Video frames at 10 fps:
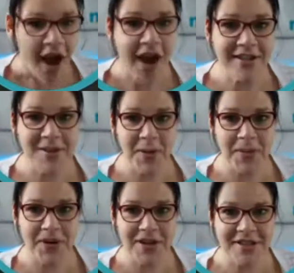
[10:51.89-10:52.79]
I do
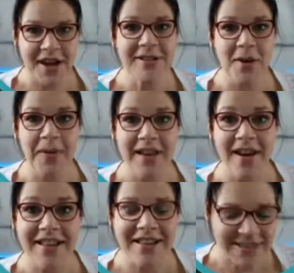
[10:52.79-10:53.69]
apologize. I'll be
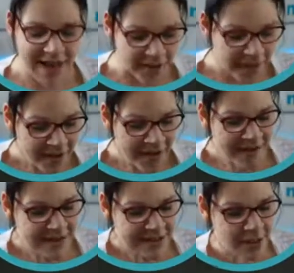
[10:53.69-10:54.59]
cutting this out.
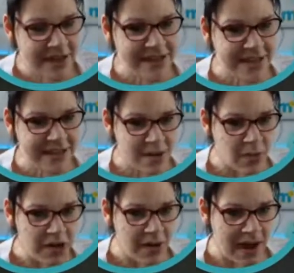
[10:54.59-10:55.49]
So essentially
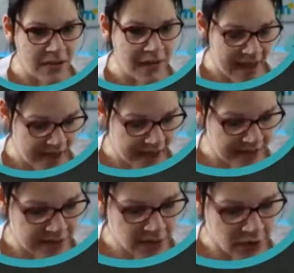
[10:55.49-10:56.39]
what you have here
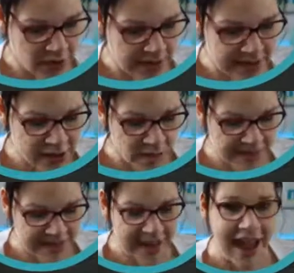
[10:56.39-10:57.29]
is your quality
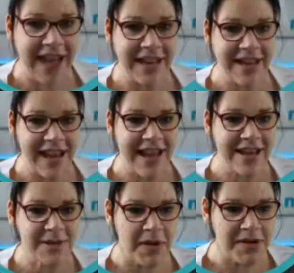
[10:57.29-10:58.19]
commenting and
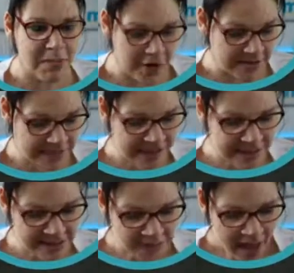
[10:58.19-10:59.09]
engagement process.